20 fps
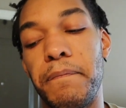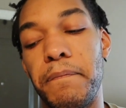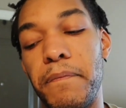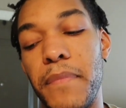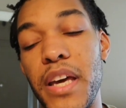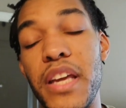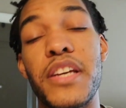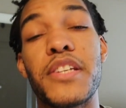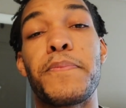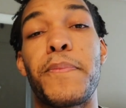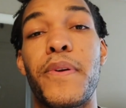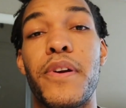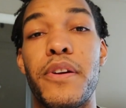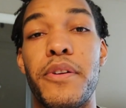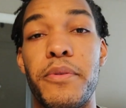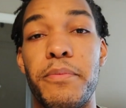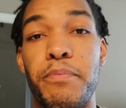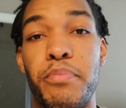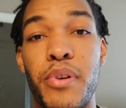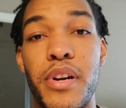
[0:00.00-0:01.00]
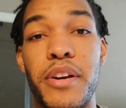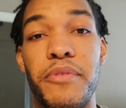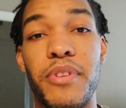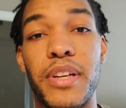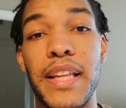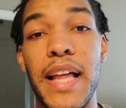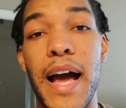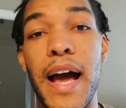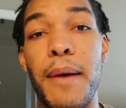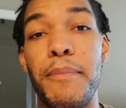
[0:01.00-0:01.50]
it is pretty
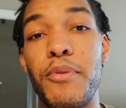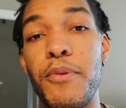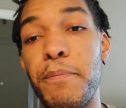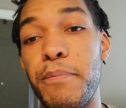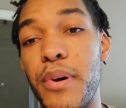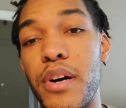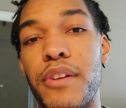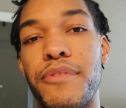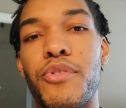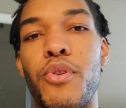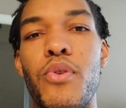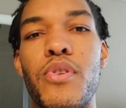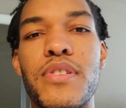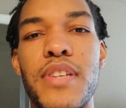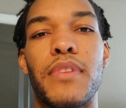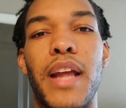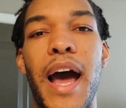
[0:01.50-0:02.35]
reliable. But of course,